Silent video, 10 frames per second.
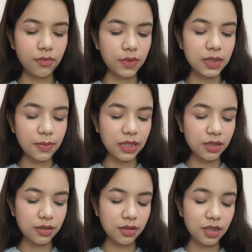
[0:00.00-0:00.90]
The smell
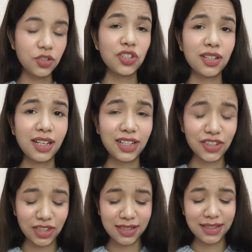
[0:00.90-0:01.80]
is such a
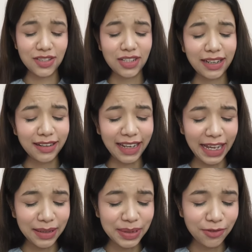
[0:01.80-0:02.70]
delicious, such a, like a
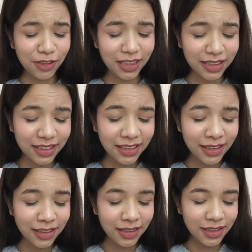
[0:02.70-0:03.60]
caramel one.
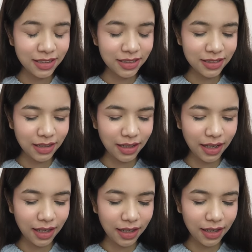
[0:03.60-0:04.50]

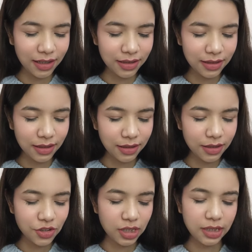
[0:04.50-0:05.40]
And the
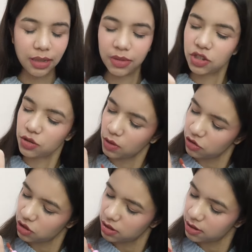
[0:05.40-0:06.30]
third shade, let me just
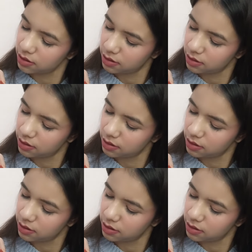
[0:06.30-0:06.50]
swatch it.